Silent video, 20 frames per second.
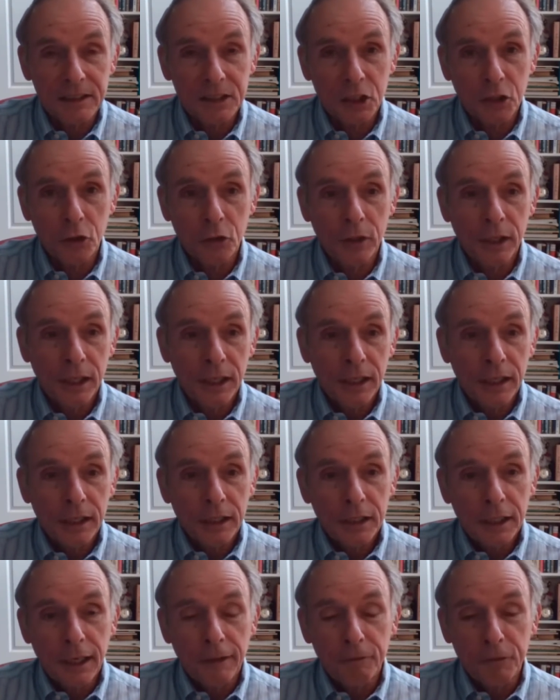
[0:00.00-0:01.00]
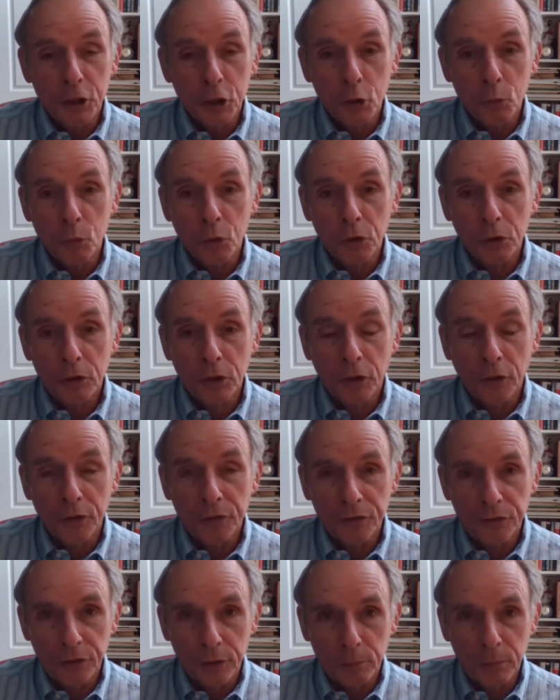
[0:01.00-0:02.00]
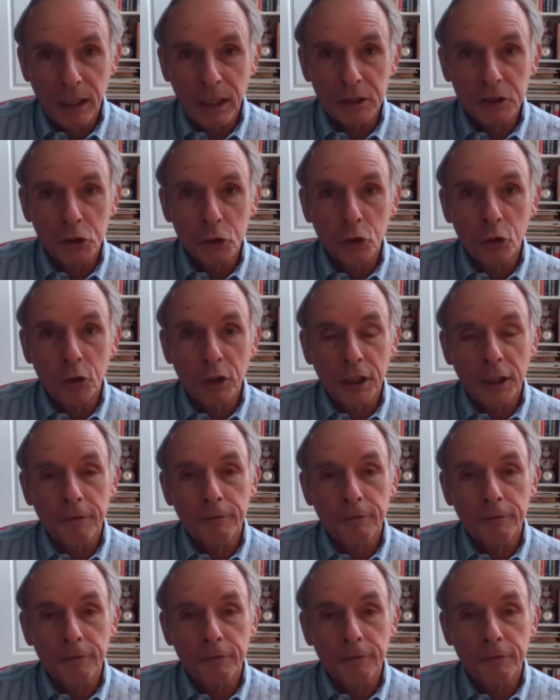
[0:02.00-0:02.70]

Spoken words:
So if you will go through the module,